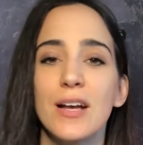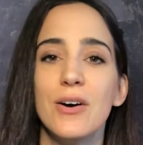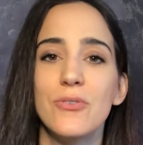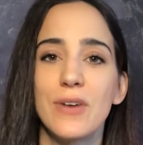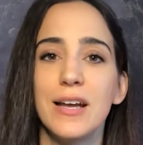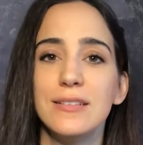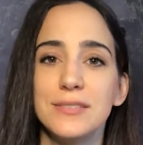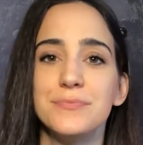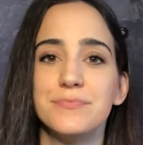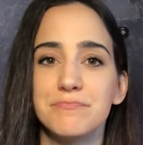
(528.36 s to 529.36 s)
All right,
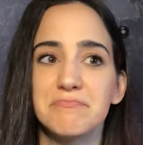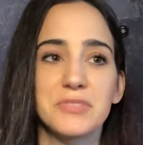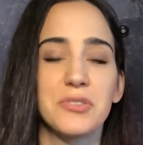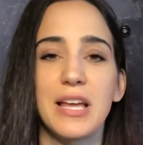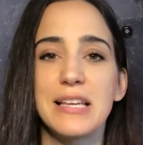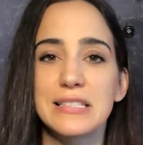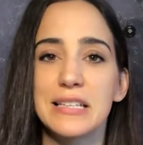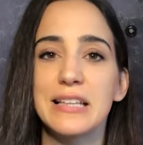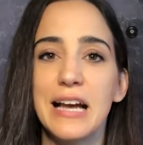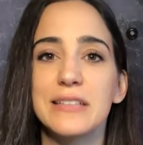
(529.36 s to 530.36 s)
today is like
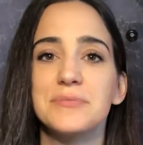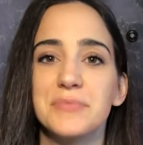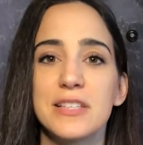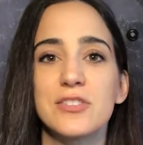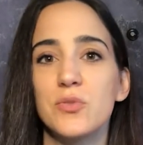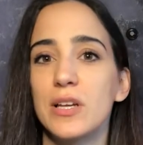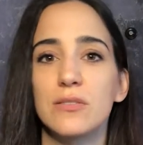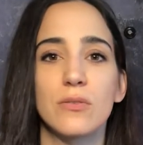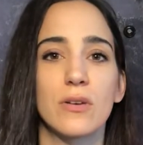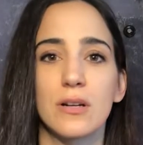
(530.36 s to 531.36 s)
that, let's do it.
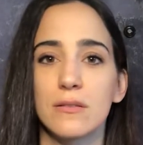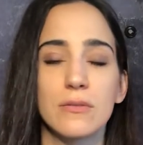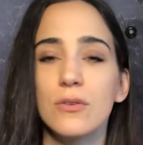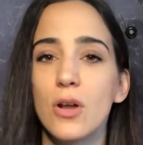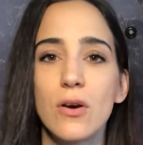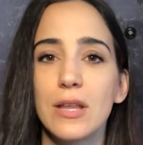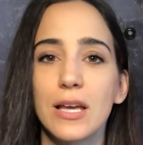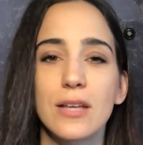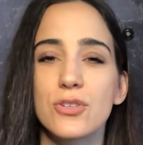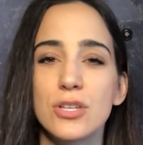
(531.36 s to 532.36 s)
Or, you know,
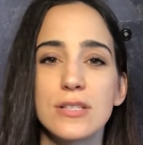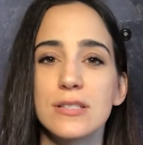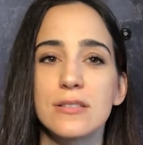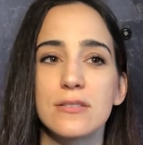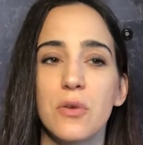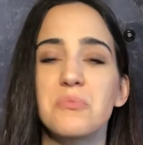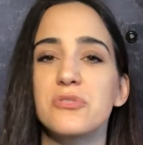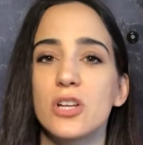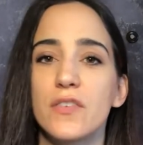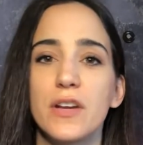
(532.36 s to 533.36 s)
like just
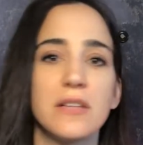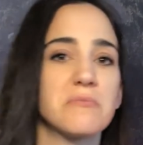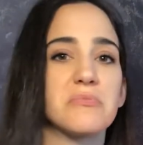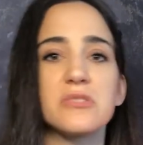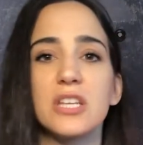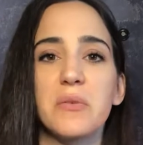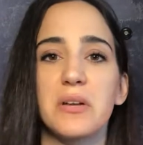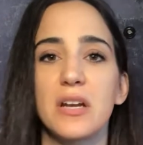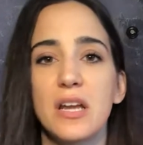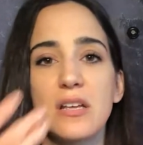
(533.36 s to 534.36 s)
observe it, see what
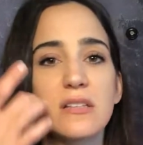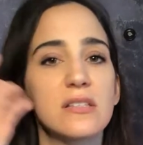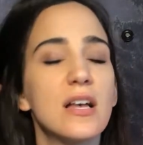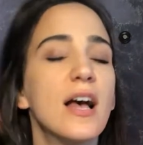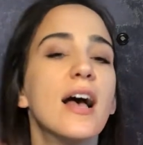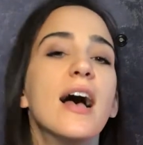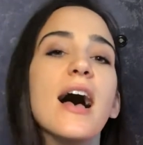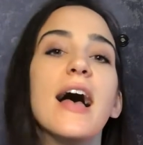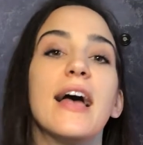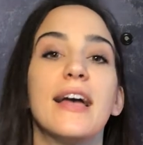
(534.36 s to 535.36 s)
it is,
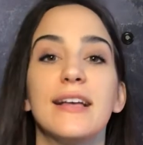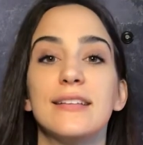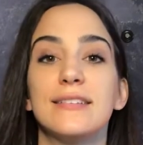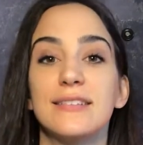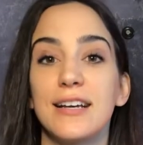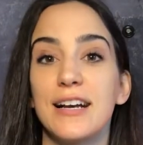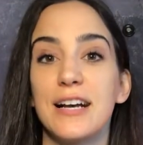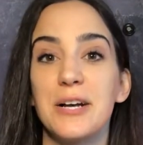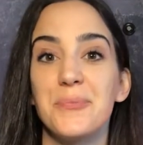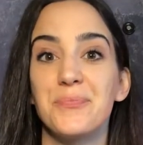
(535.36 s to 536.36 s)
and
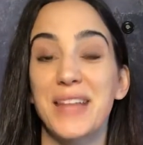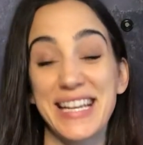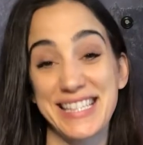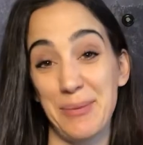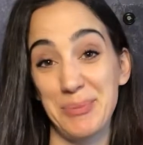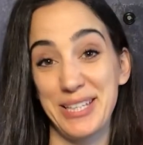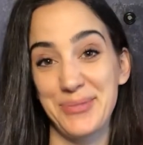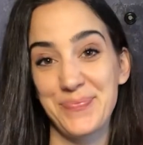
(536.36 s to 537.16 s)
accept it.